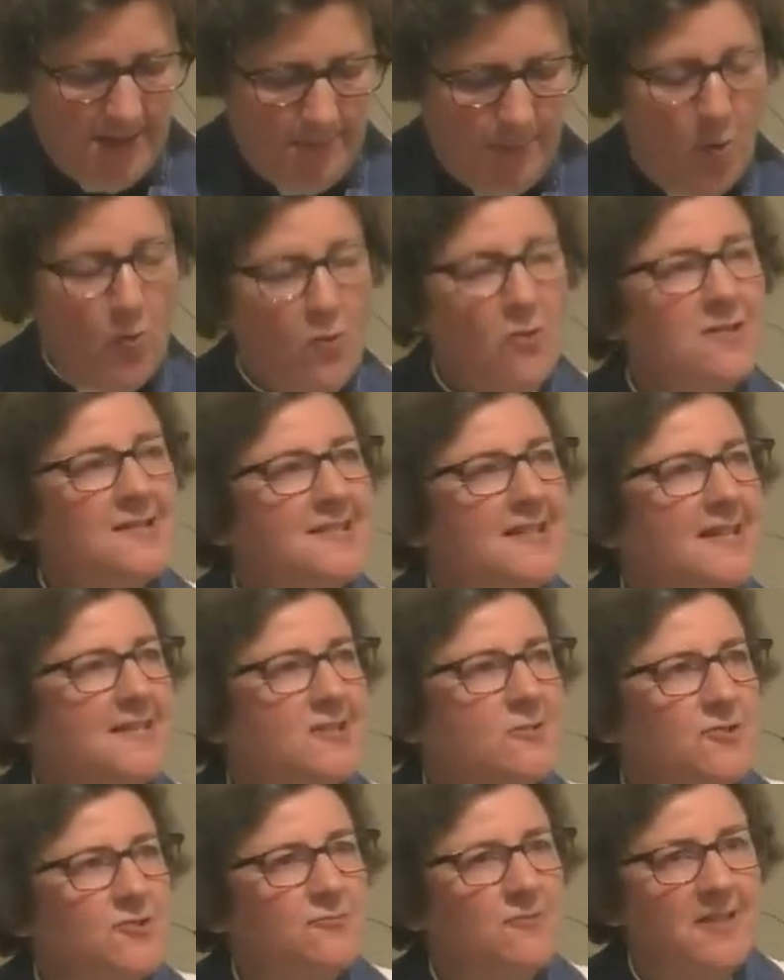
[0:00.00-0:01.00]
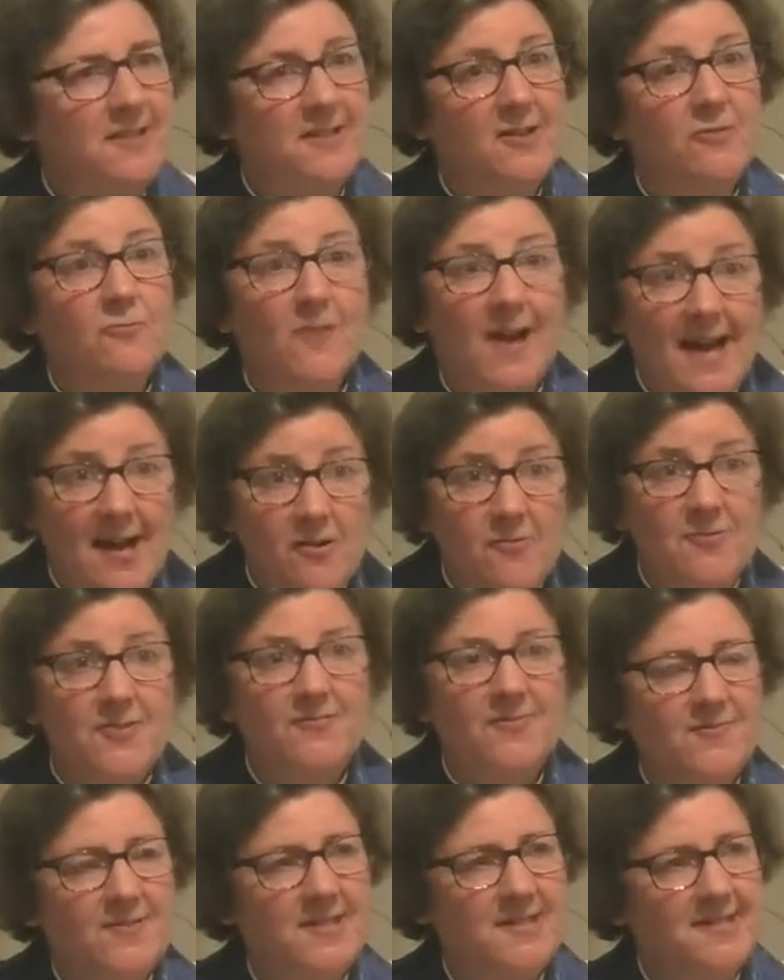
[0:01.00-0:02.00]
Paul's letter was written around
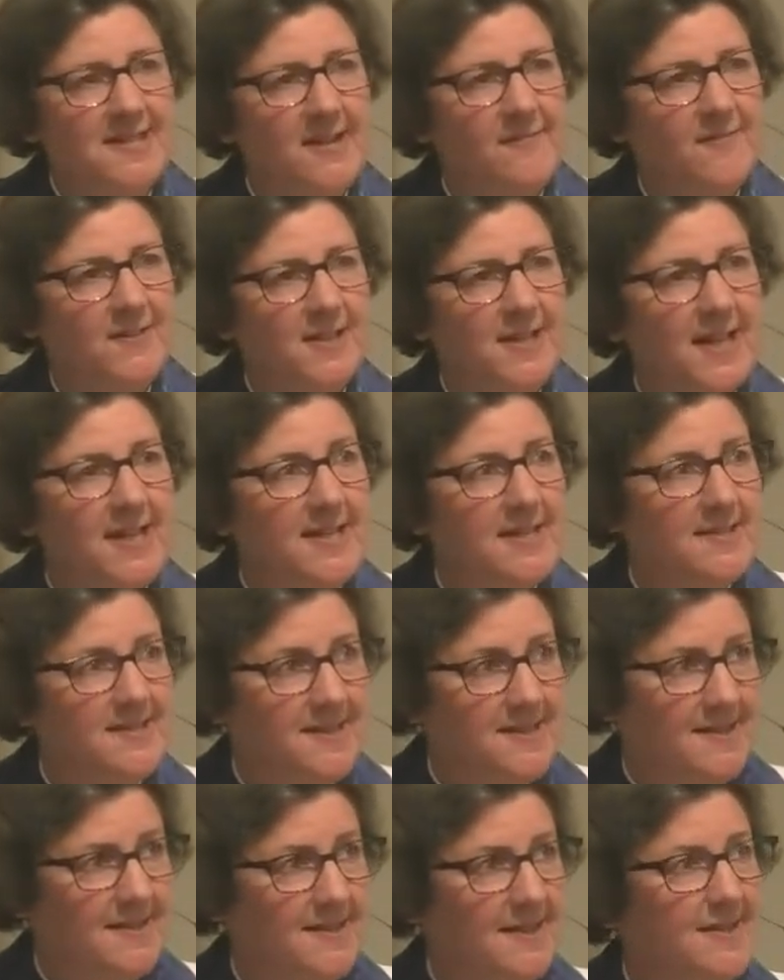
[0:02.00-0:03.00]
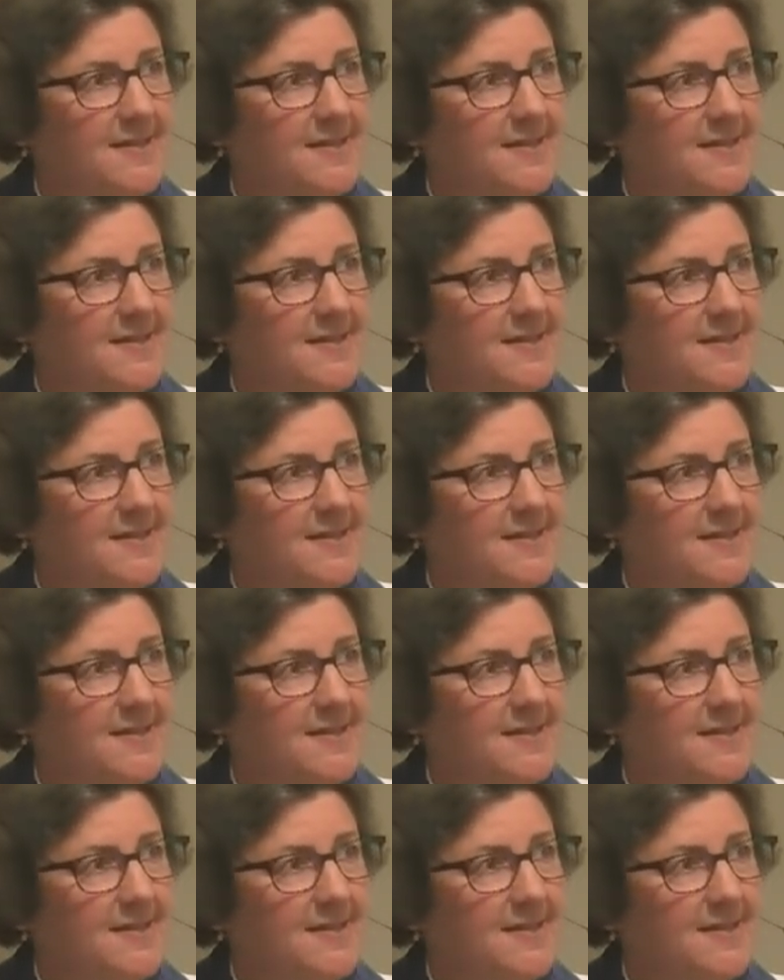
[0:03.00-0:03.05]
57 AD.